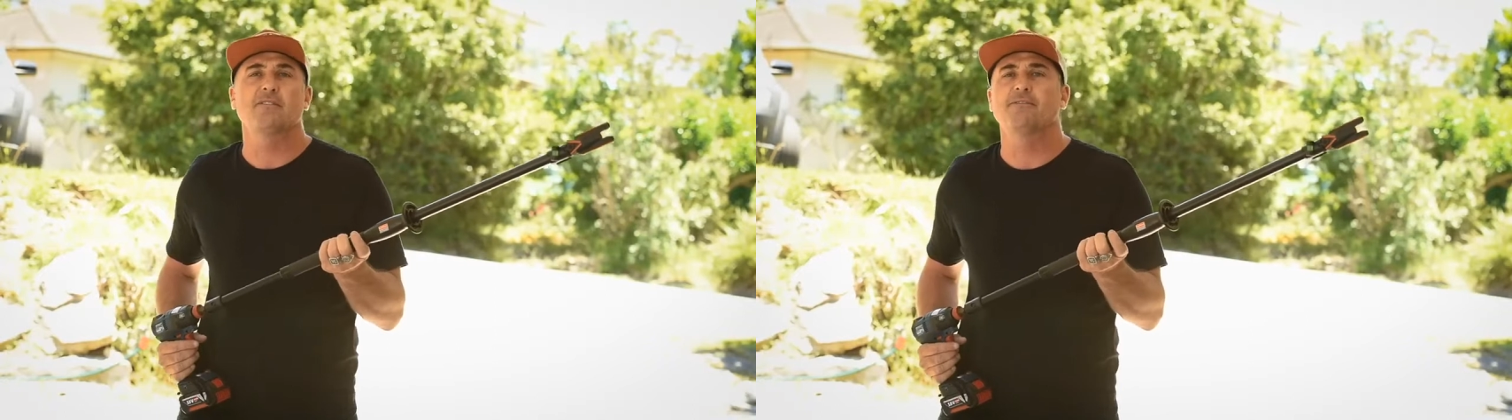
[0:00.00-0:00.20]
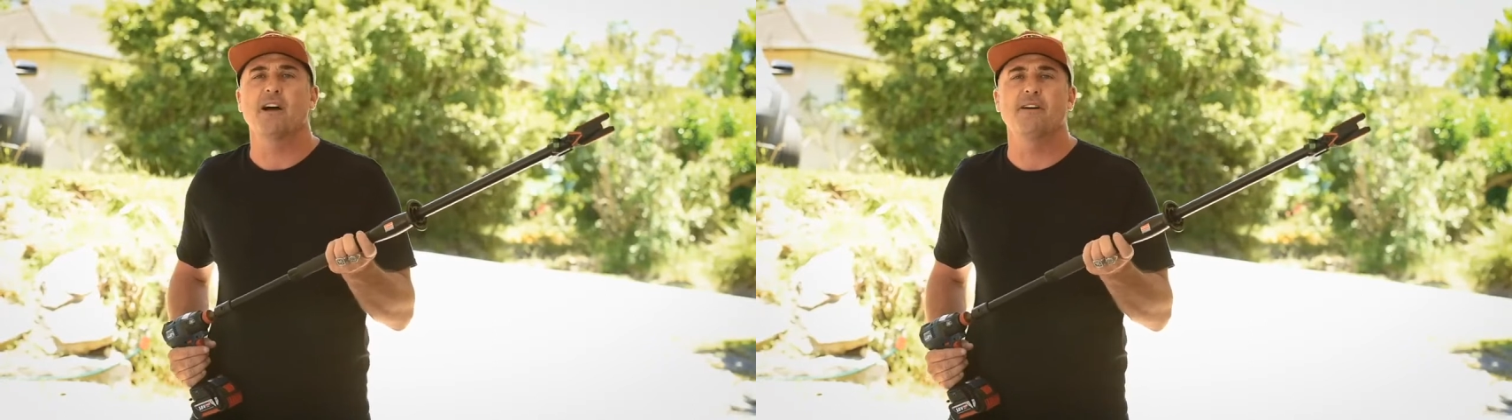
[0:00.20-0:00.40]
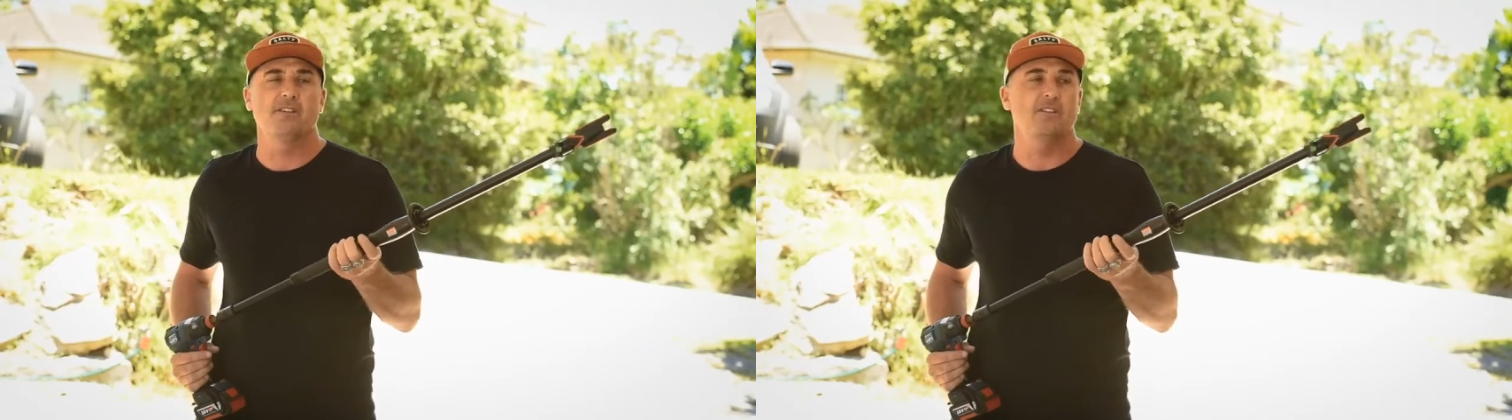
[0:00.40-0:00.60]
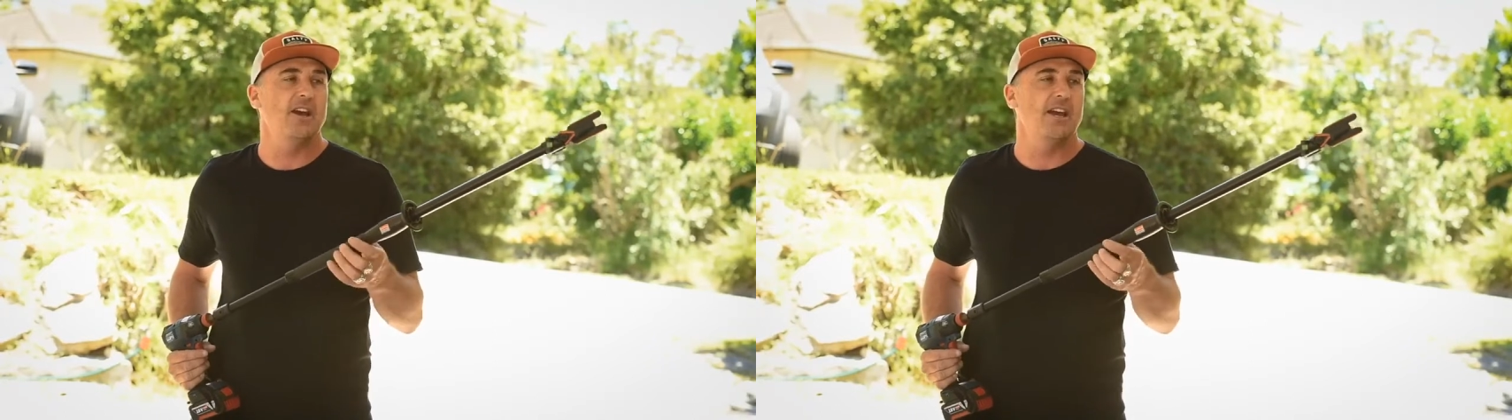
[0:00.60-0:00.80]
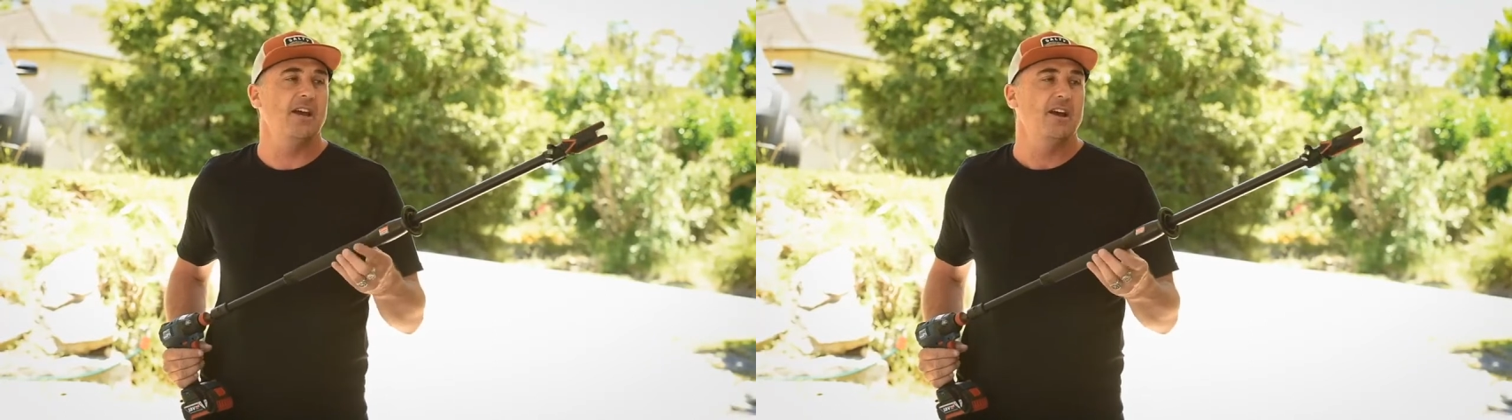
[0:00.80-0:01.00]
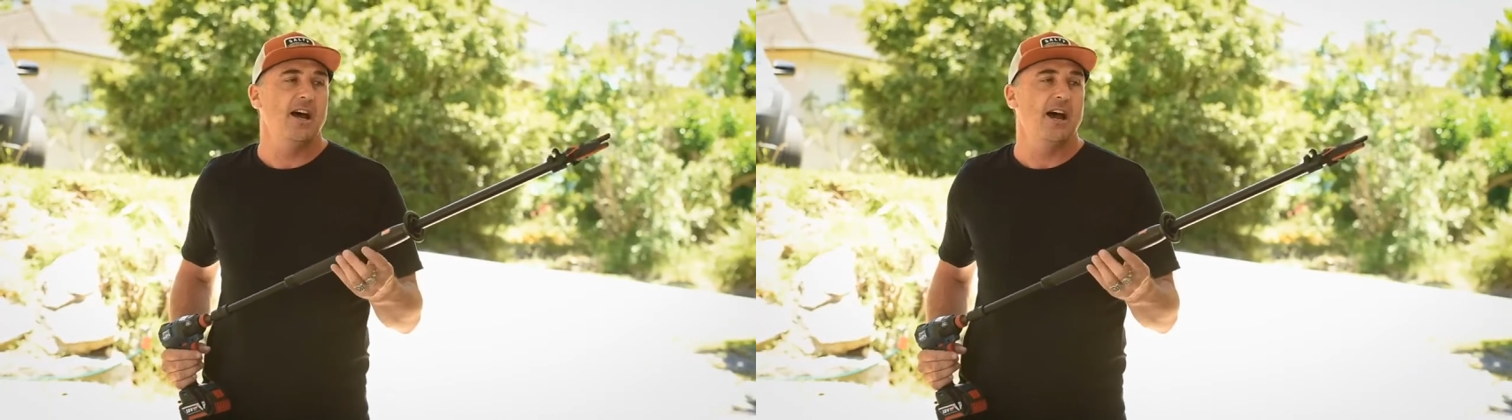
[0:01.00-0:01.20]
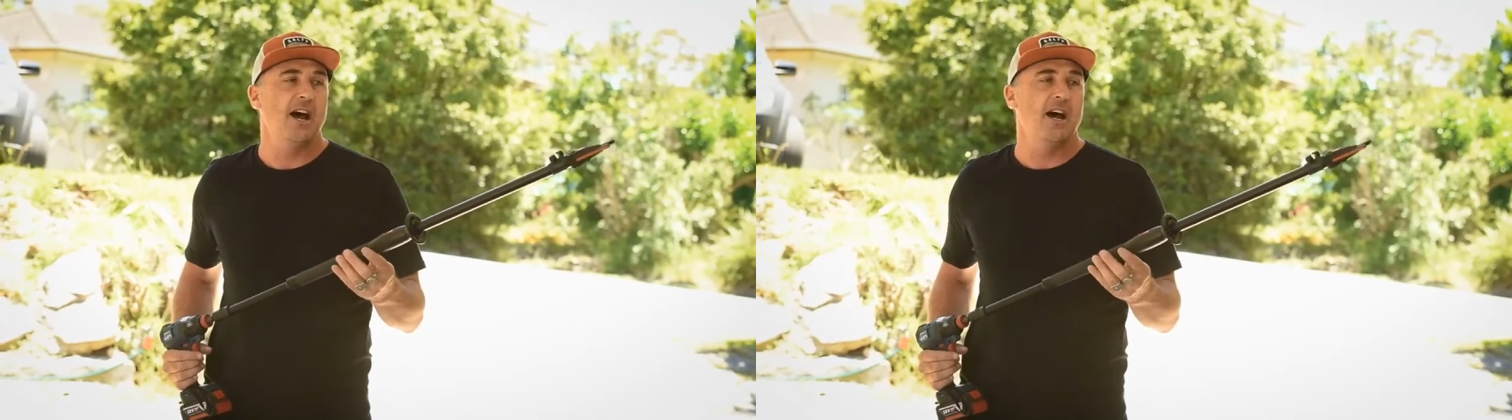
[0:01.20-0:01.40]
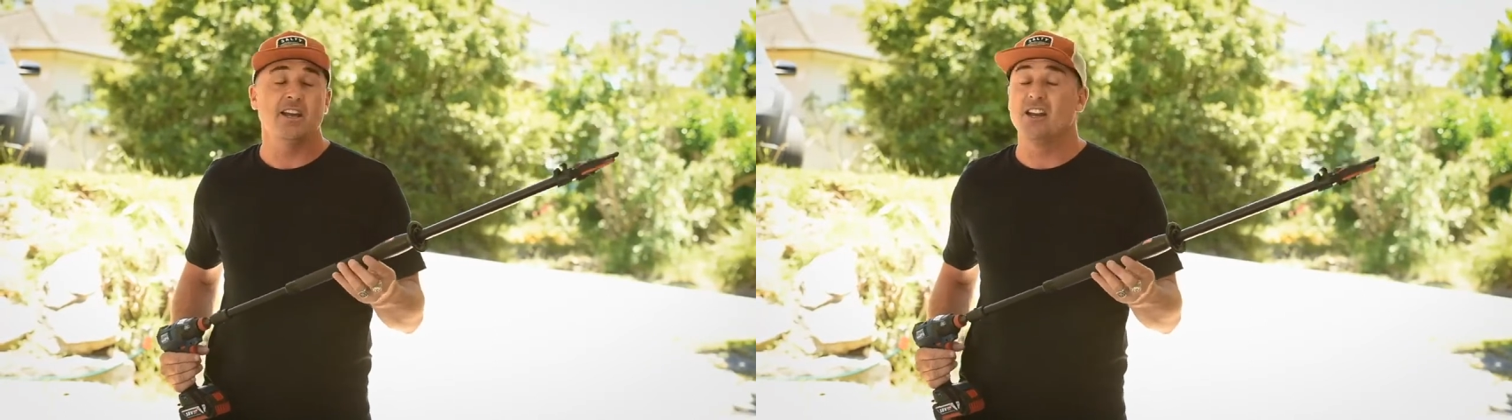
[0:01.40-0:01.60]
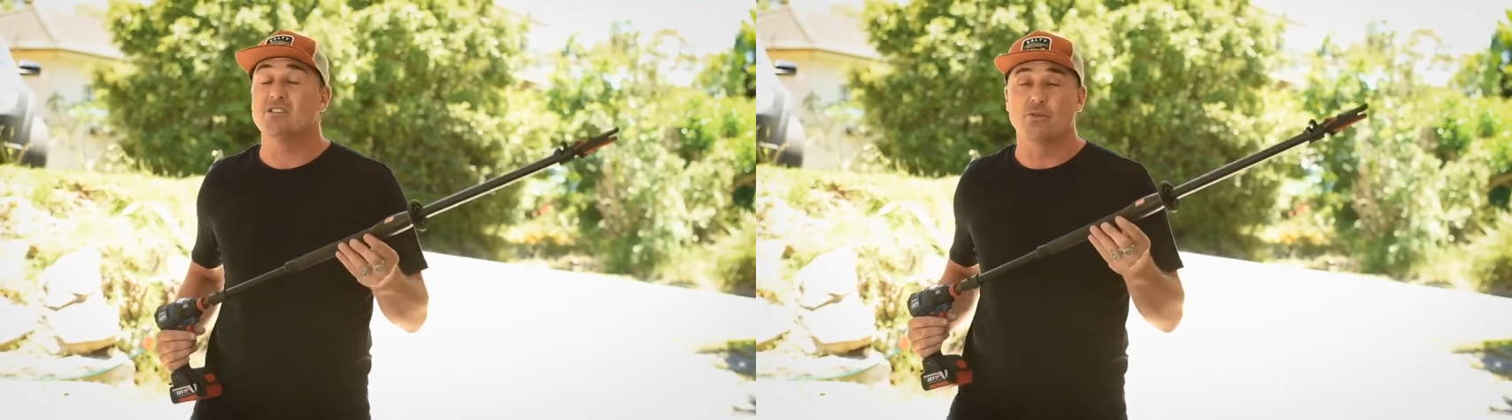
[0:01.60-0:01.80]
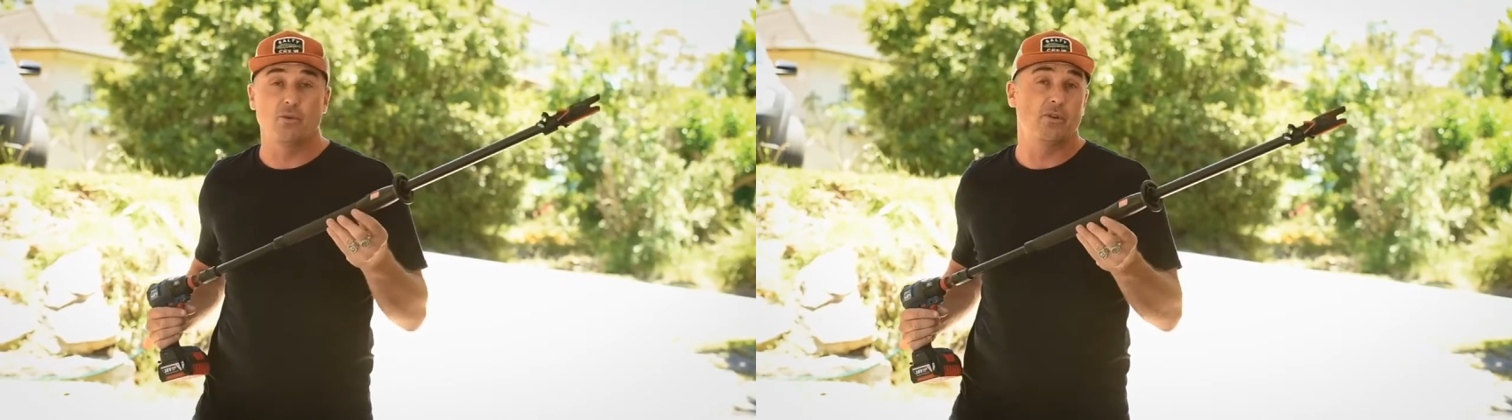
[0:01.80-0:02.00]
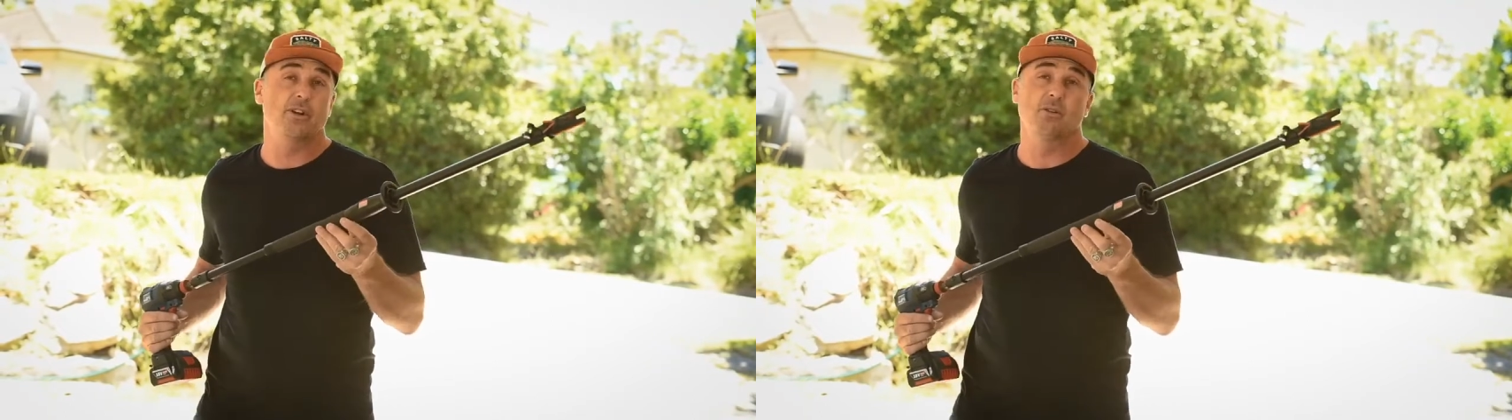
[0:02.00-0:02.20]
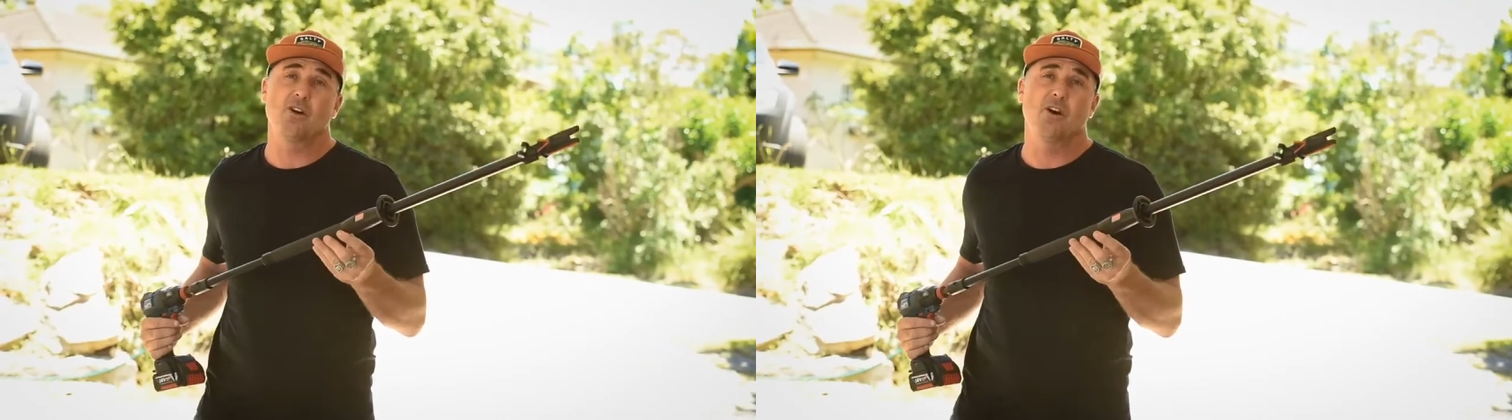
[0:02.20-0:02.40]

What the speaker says: fluff in there. It is a real time